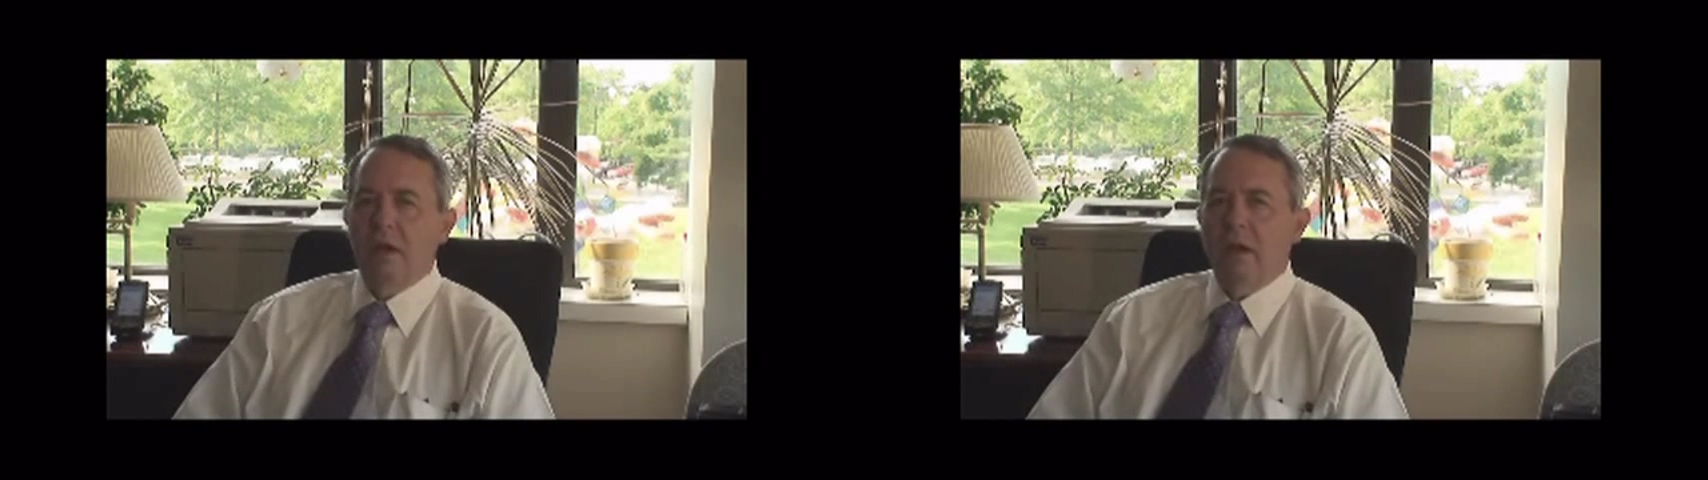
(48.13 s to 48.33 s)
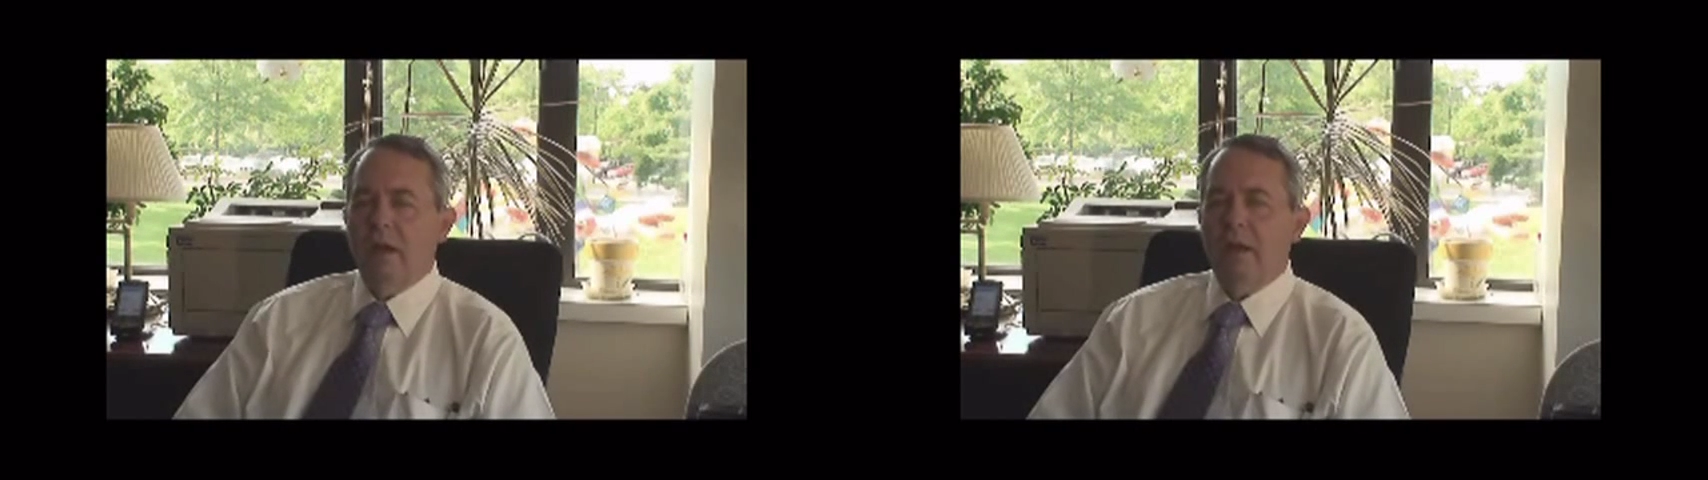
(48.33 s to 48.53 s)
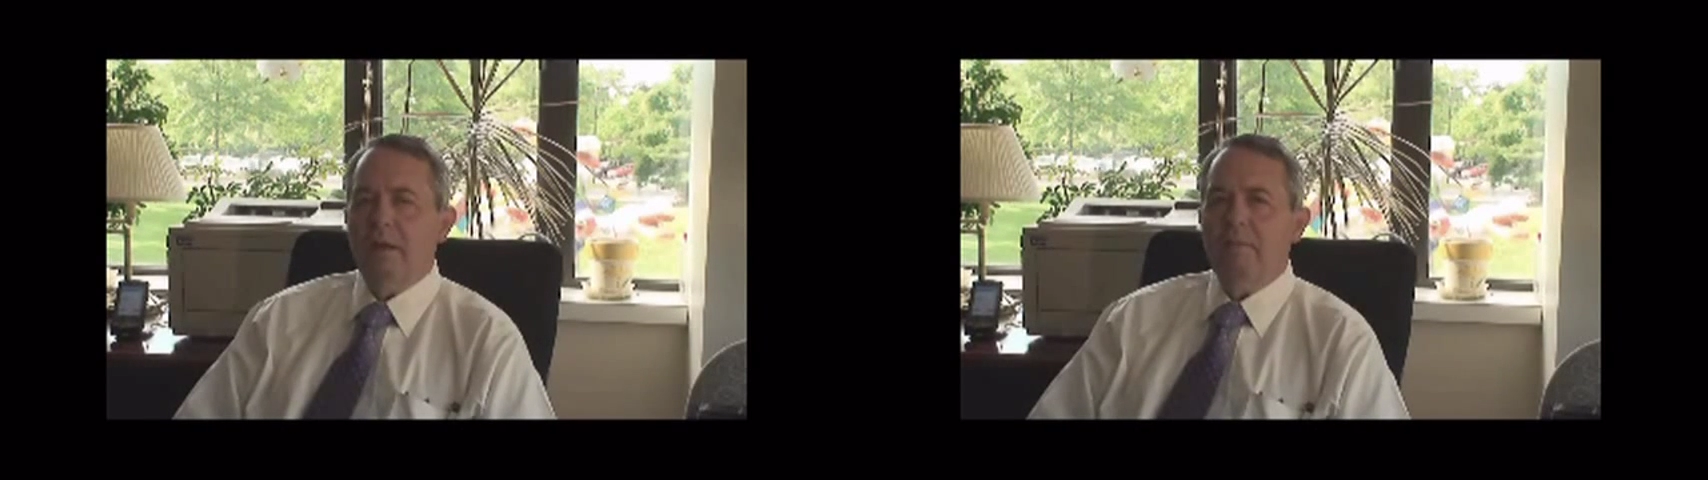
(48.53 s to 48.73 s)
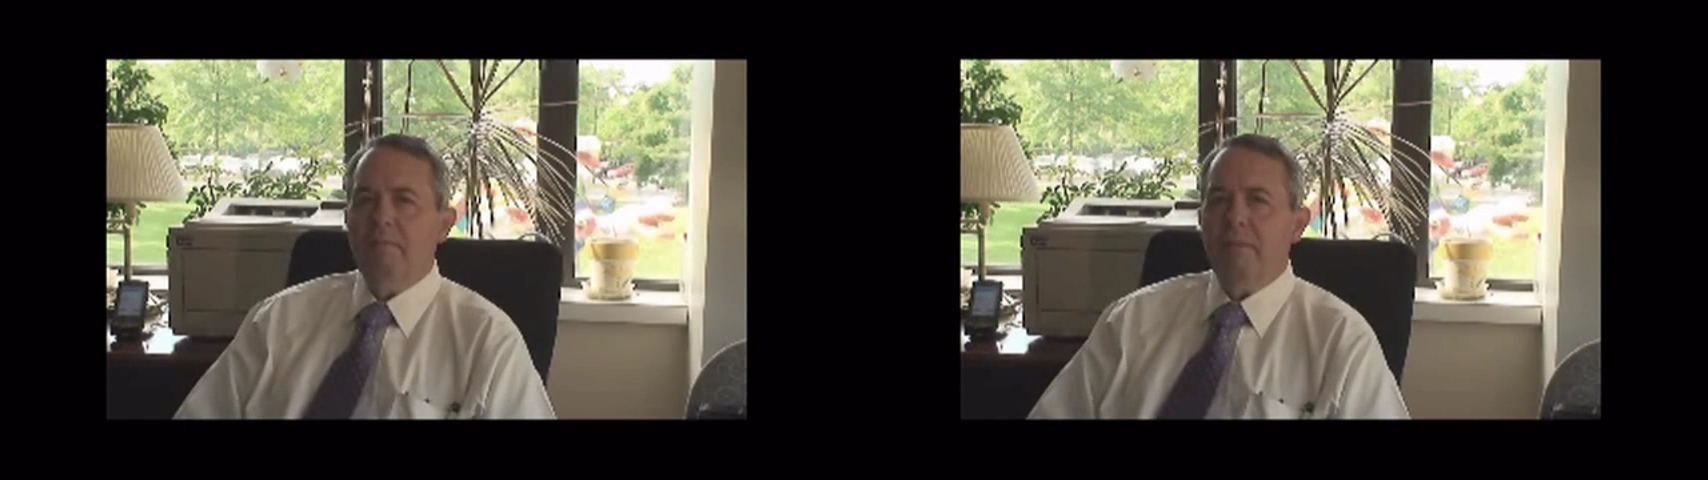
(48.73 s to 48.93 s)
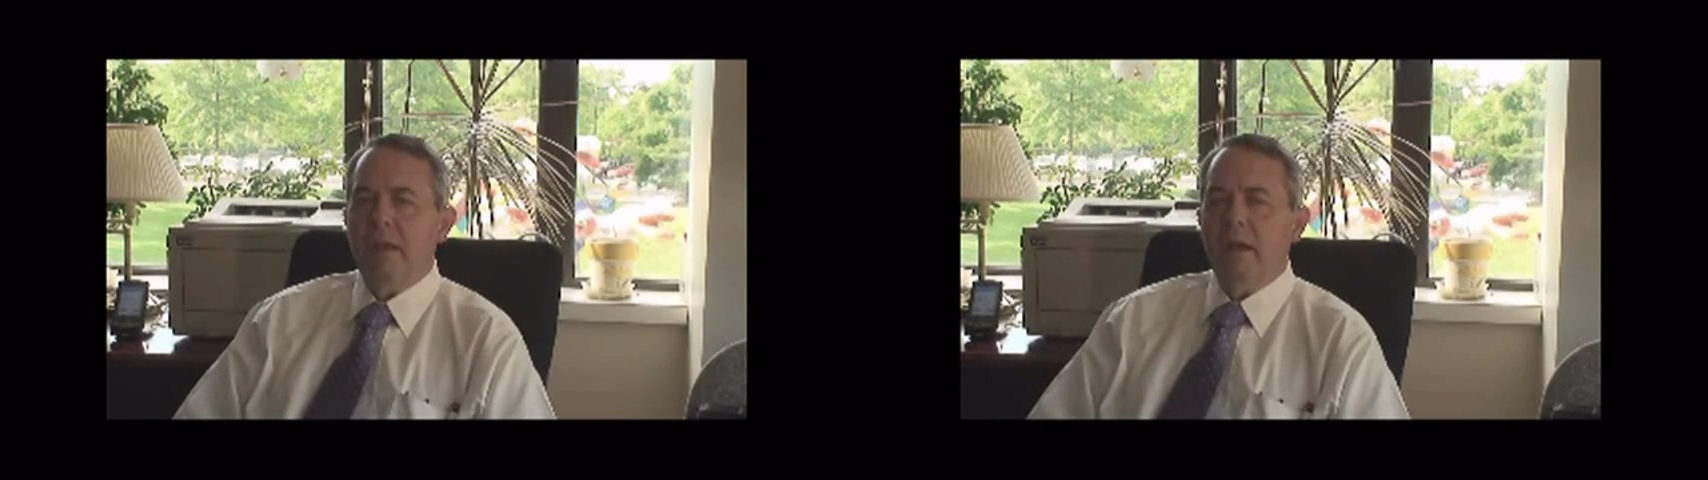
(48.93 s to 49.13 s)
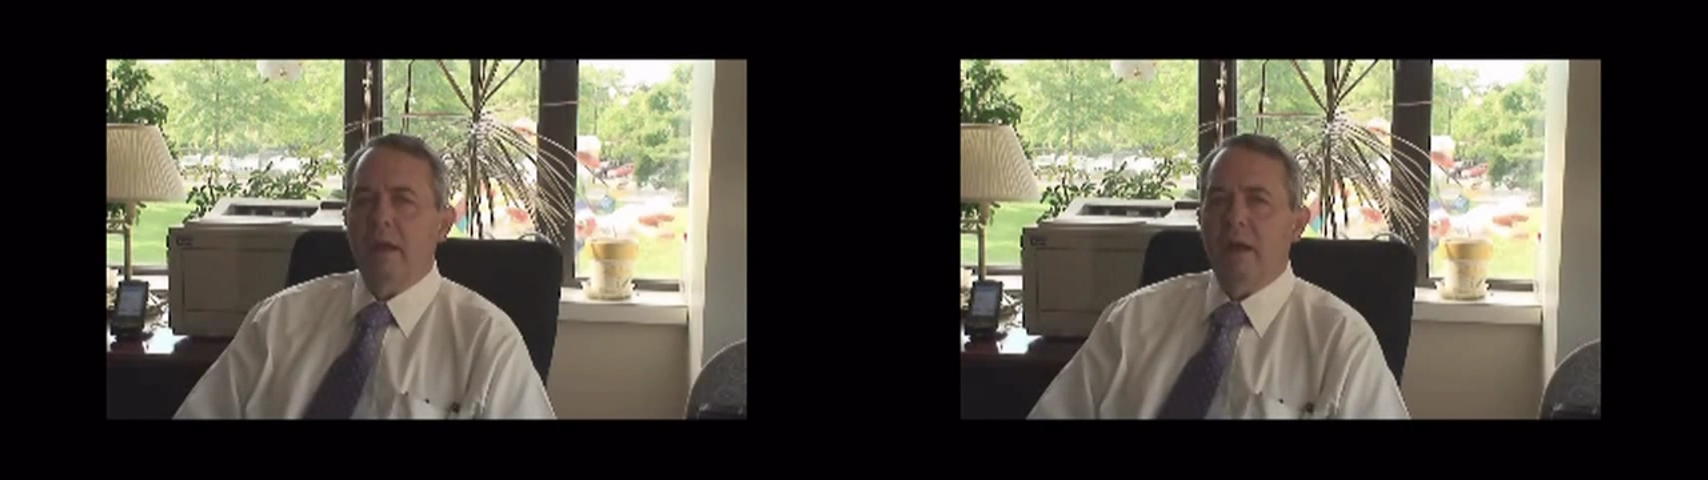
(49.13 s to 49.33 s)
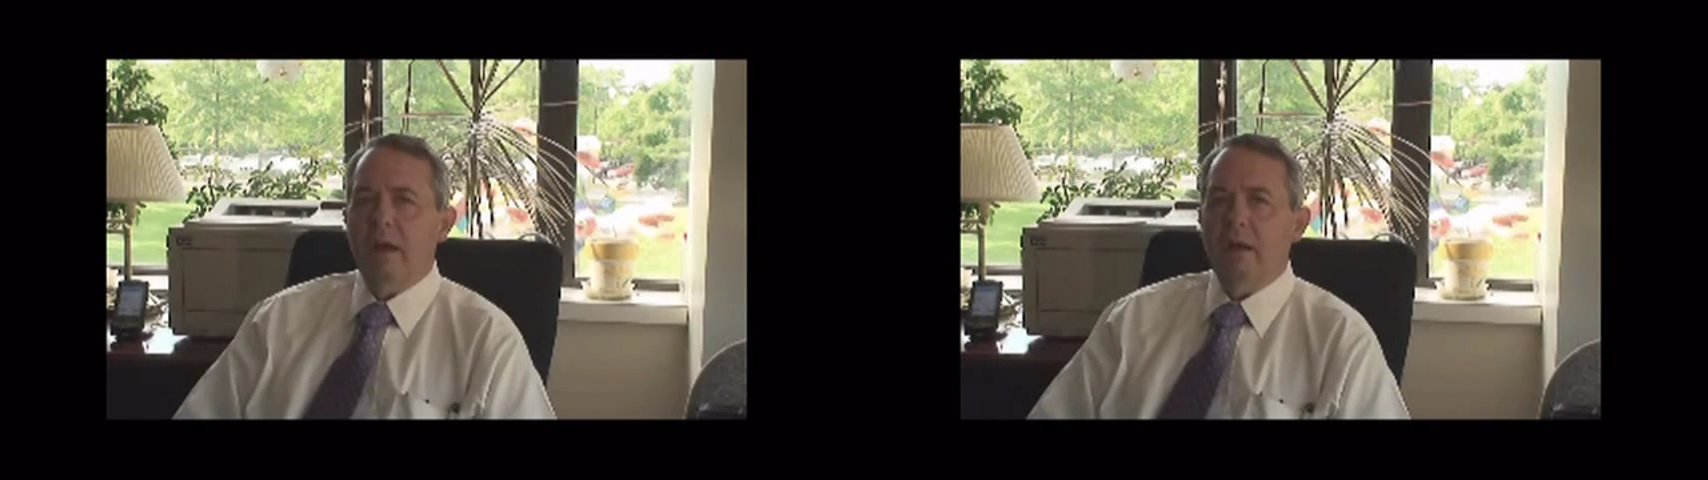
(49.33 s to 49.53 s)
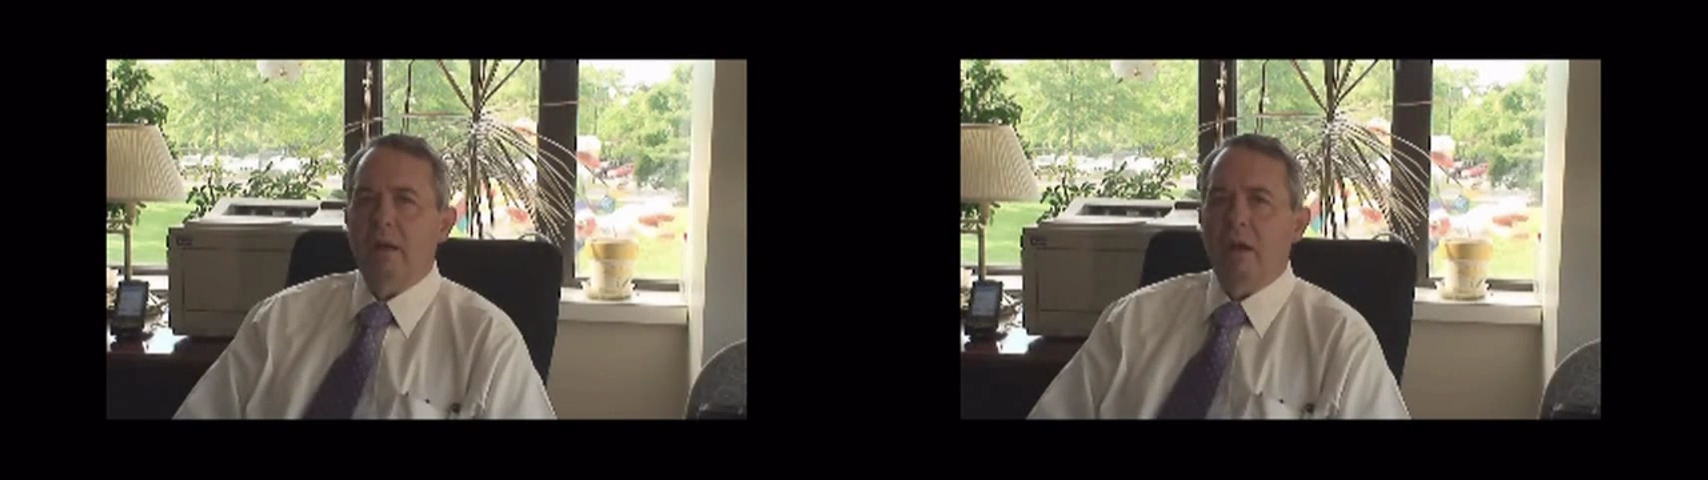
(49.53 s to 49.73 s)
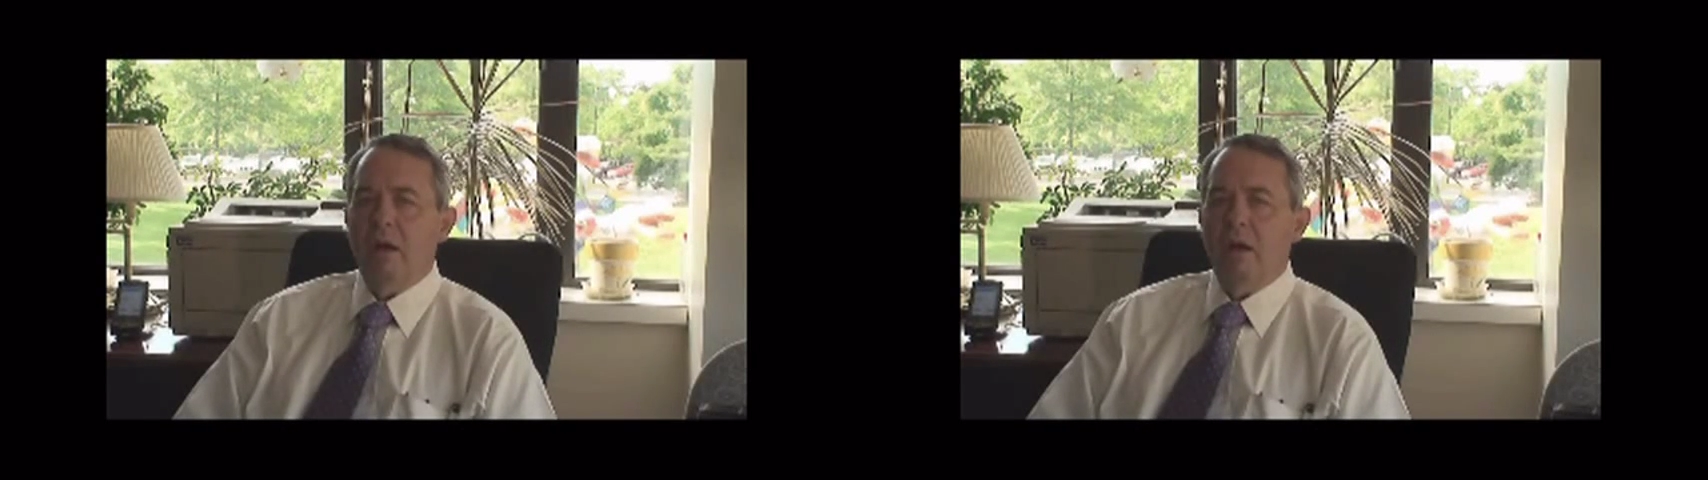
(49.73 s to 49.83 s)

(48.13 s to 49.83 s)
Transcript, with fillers: um, uh,